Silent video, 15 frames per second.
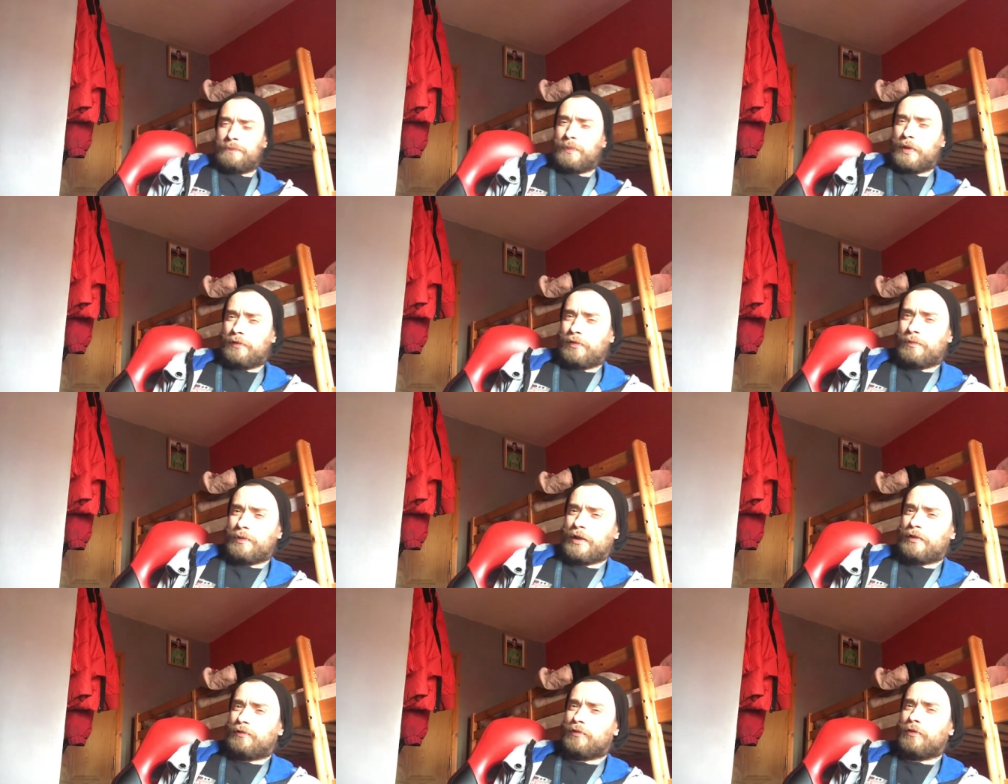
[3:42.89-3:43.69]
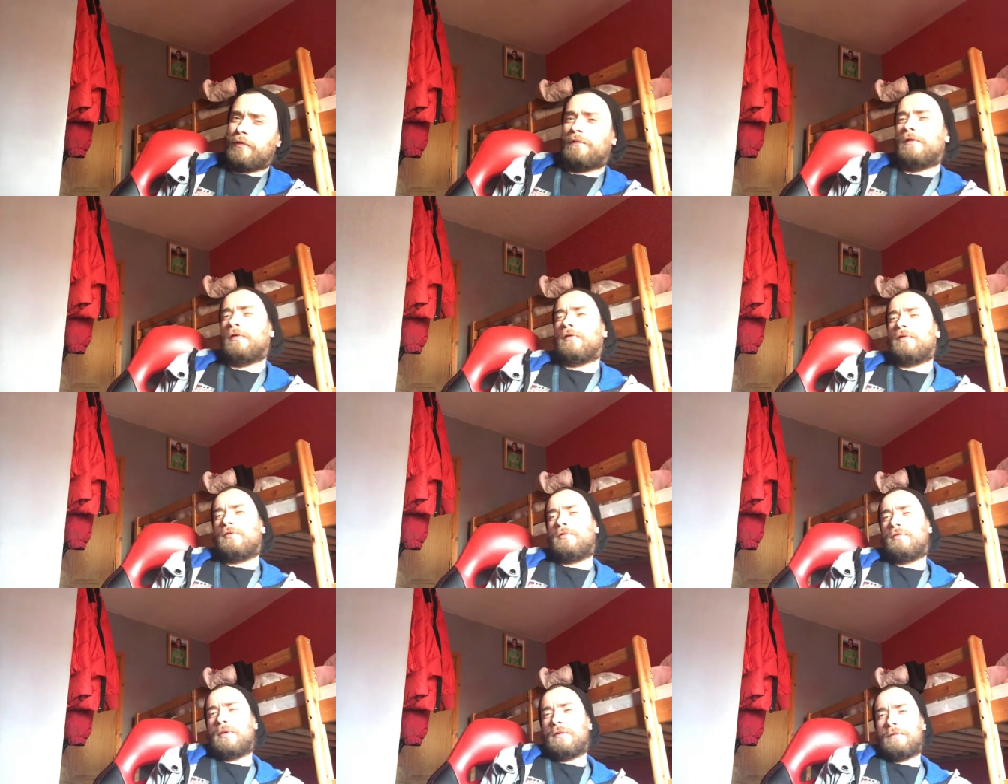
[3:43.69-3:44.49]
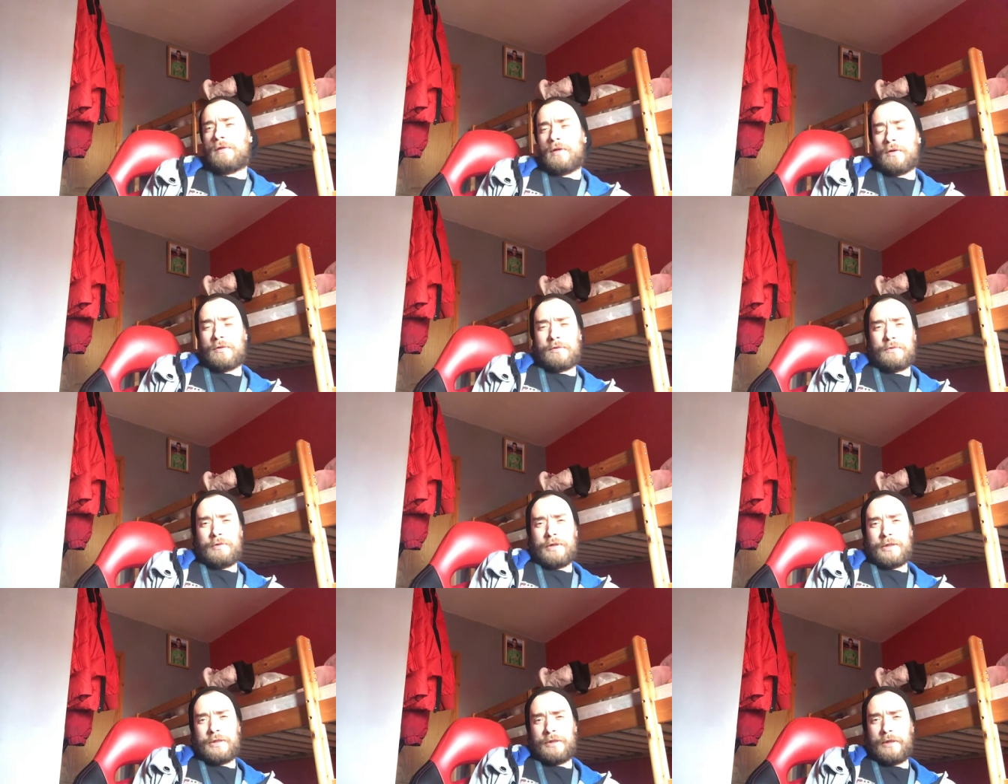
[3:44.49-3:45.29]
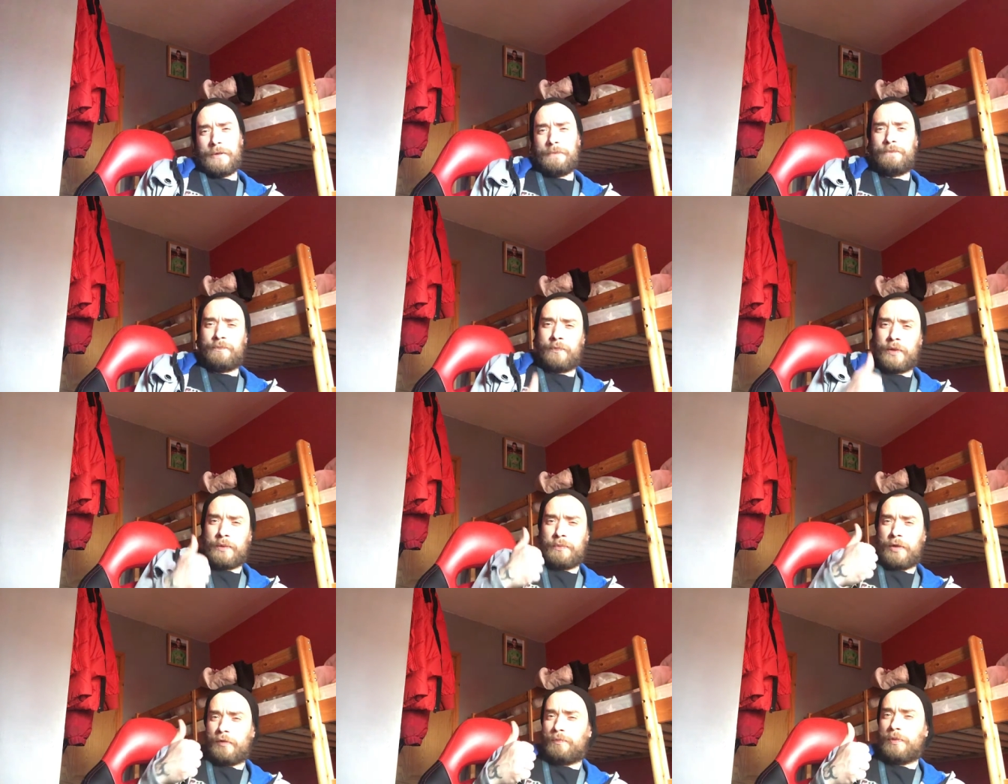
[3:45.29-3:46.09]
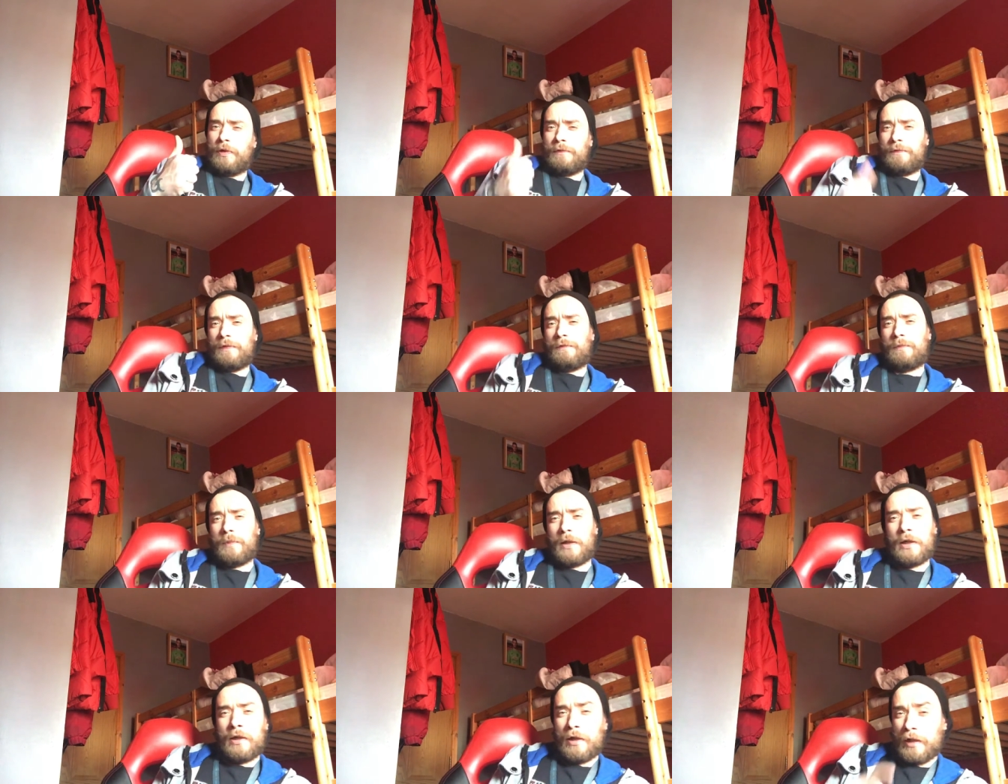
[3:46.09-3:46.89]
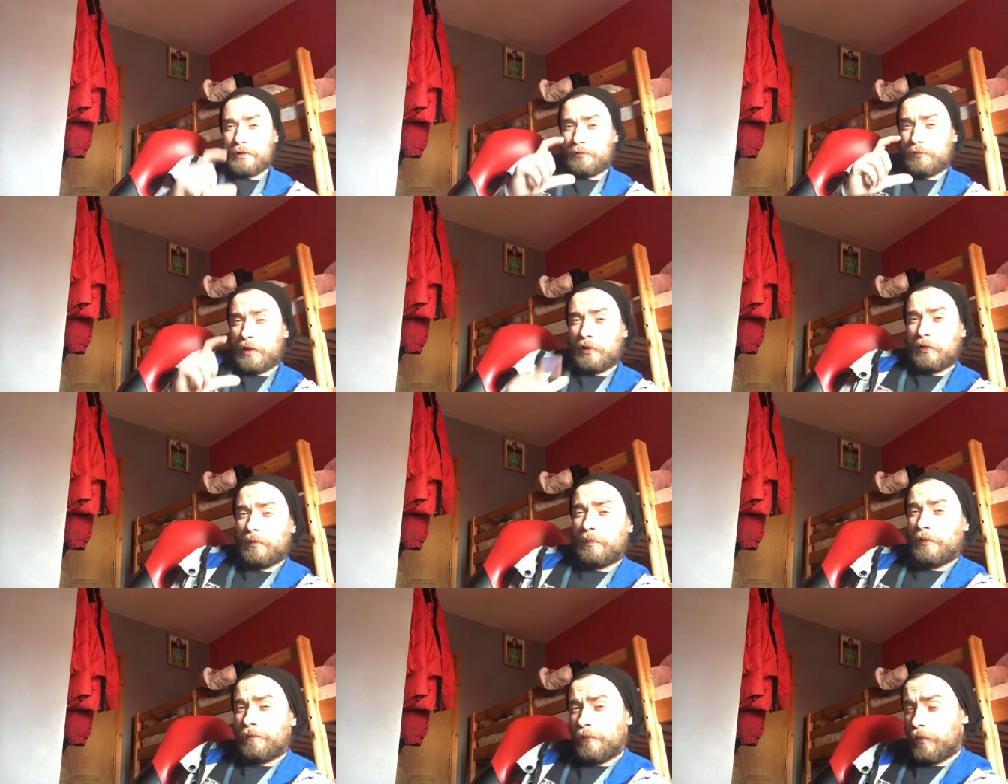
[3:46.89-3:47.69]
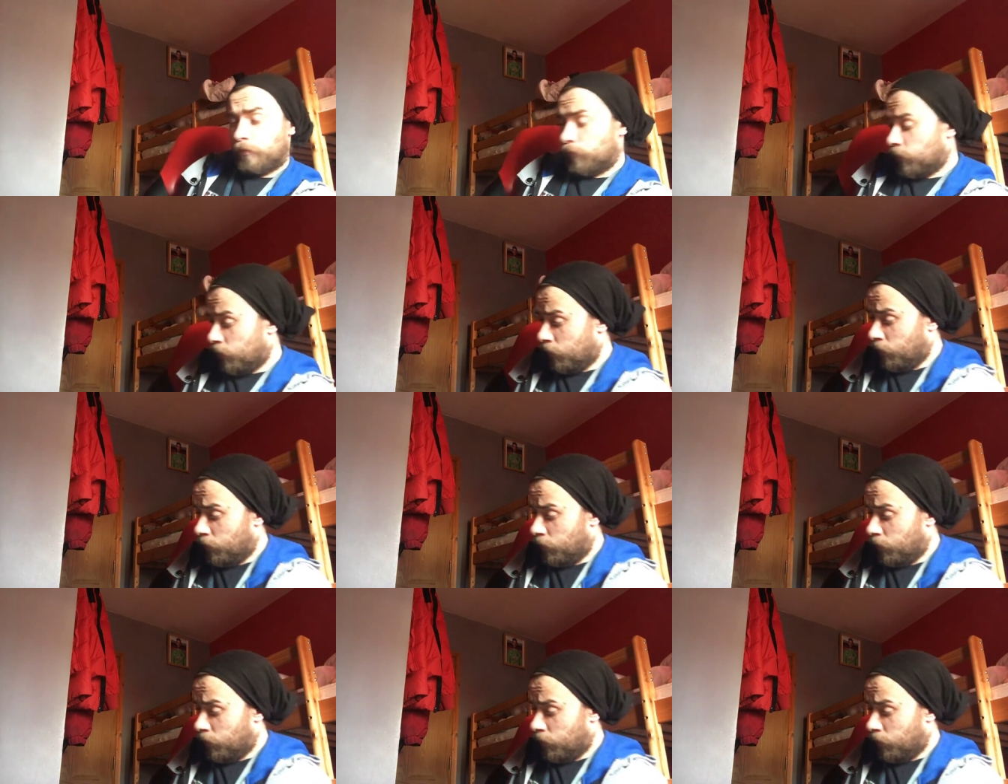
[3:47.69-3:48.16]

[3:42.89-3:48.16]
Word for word: By the time we get to Corfu, it's 12 o'clock Greek time. That's perfect for me. You can get straight on the Mythos.